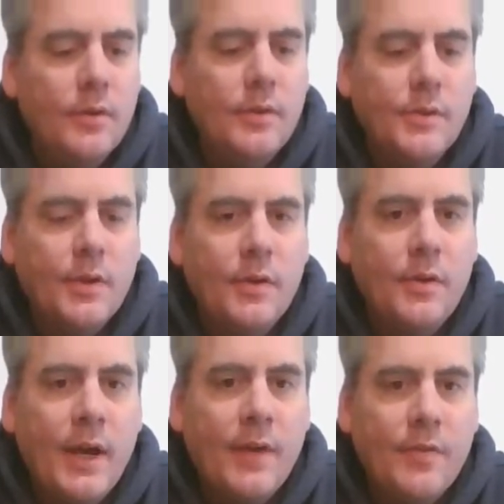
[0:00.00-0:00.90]
So
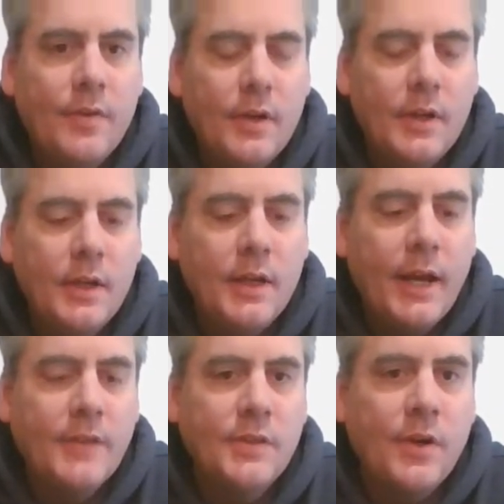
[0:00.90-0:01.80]
you have an
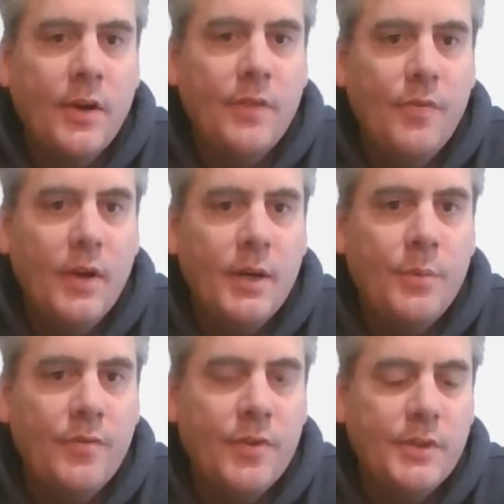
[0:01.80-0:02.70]
X card
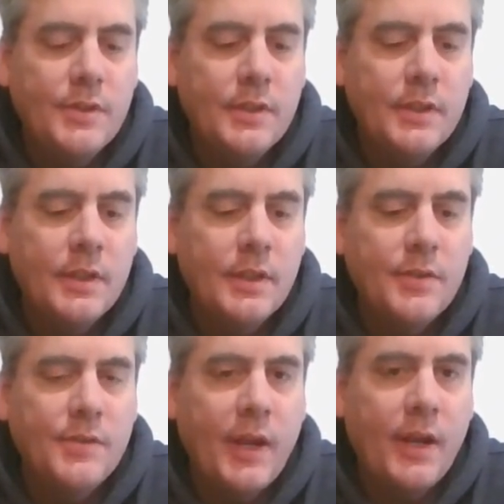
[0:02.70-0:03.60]
reversed, the
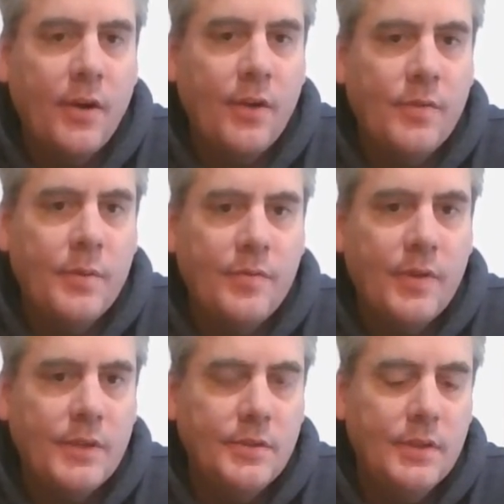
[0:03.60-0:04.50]
second card from the
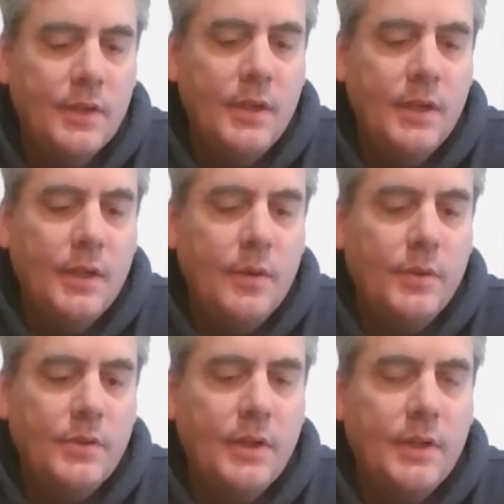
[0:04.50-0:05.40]
face.
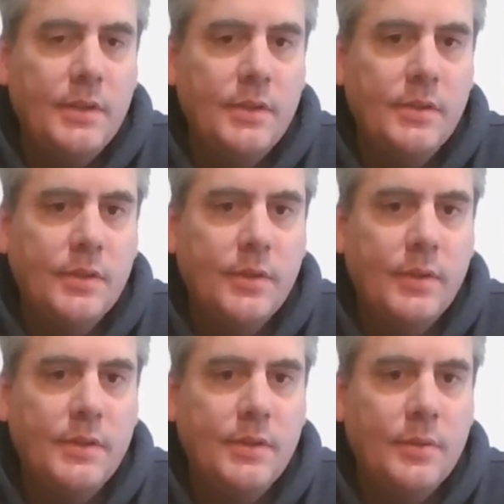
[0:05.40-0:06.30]
What you're going to do is you're
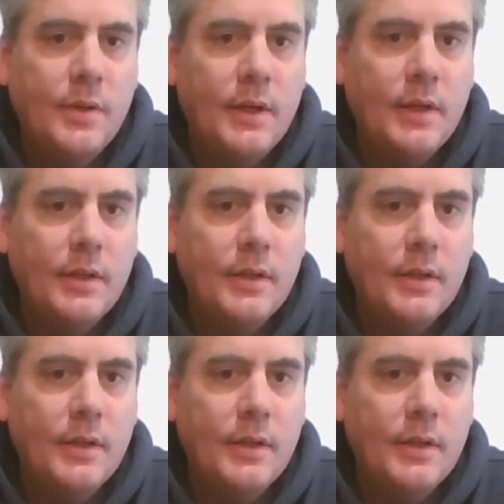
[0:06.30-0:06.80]
going to